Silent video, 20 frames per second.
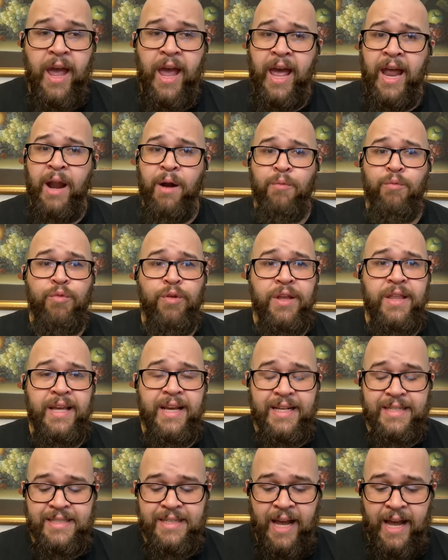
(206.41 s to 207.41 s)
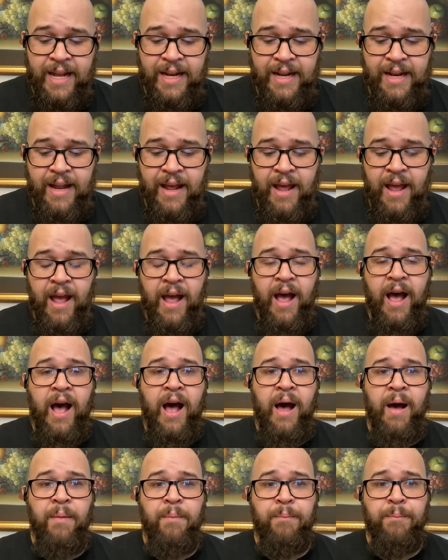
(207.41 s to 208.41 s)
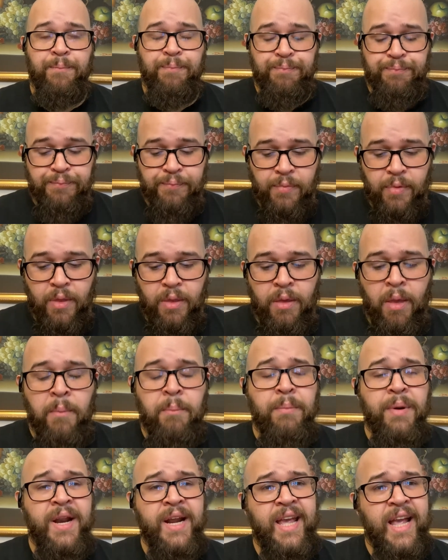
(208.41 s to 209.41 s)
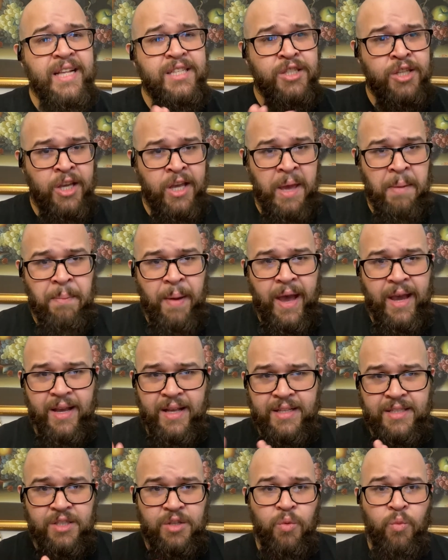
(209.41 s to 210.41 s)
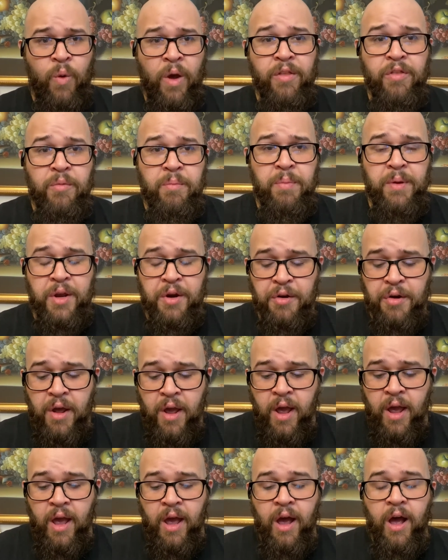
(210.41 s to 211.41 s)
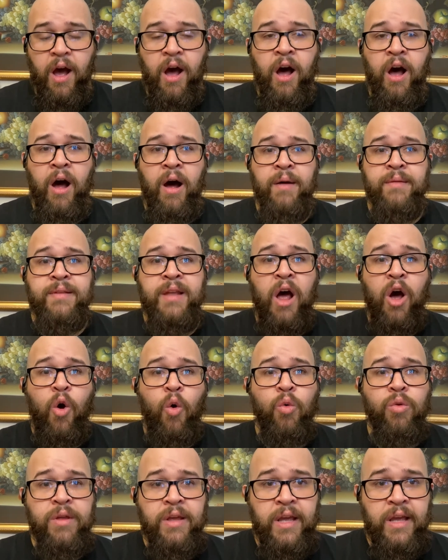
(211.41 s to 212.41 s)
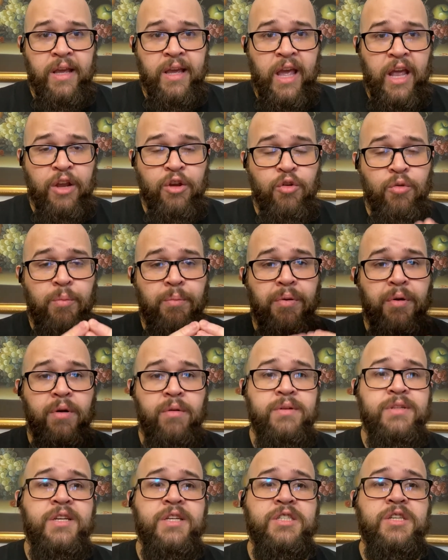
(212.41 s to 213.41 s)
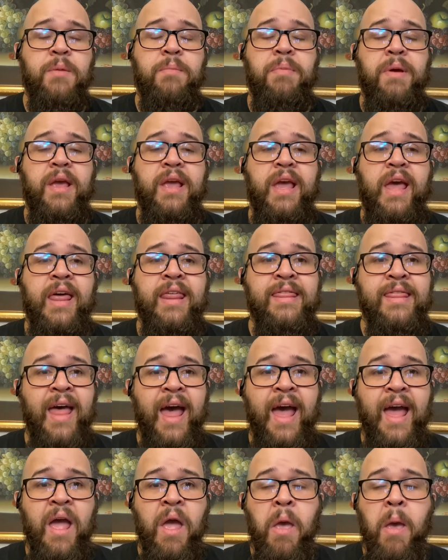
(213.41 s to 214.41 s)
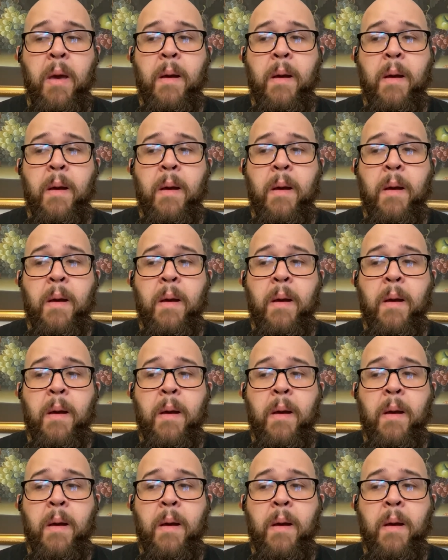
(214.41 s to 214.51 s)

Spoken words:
And I'm really excited. But again, to get back into Weatherbeard, not only can you participate in that,